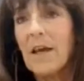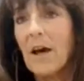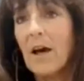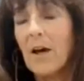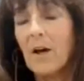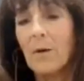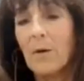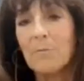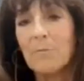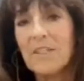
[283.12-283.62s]

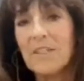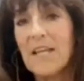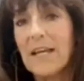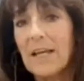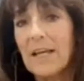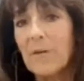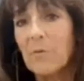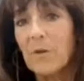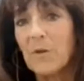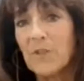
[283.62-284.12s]
Um,
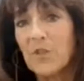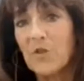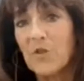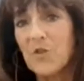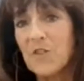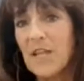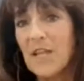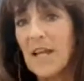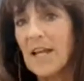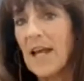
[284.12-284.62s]
second, what you
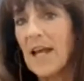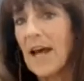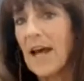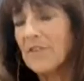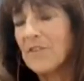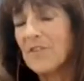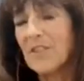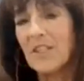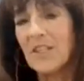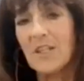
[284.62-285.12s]
said,
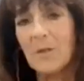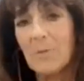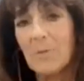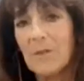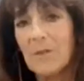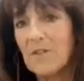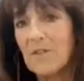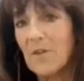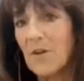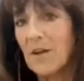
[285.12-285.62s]
I've seen them
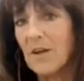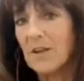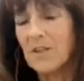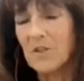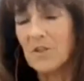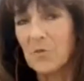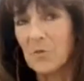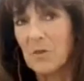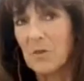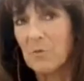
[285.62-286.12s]
as long
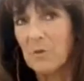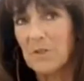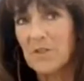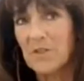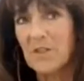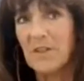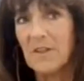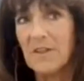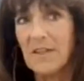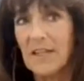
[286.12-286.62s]
as we
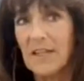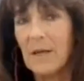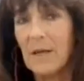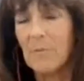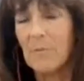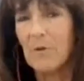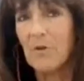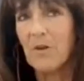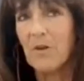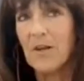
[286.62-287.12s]
recently
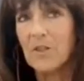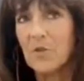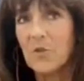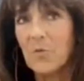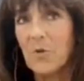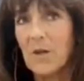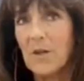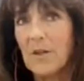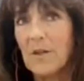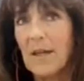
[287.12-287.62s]
came across
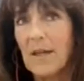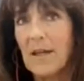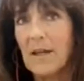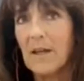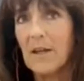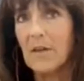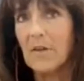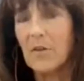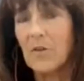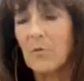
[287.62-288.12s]
one, that
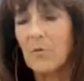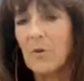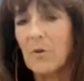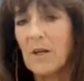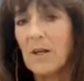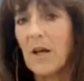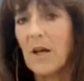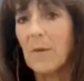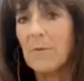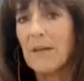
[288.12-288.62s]
a new
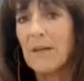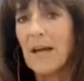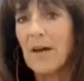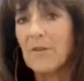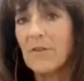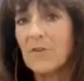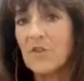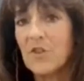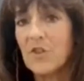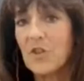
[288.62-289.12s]
one coming
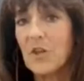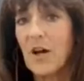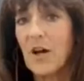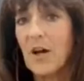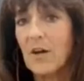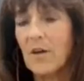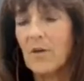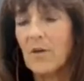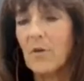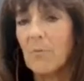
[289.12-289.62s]
out in
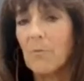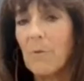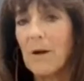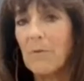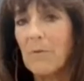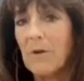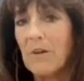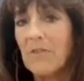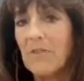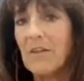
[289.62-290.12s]
Chicago by
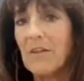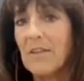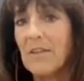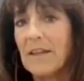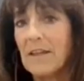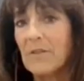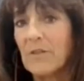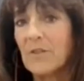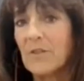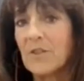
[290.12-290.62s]
one of our
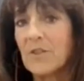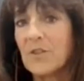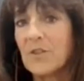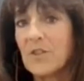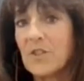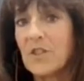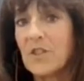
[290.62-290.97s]
landlords,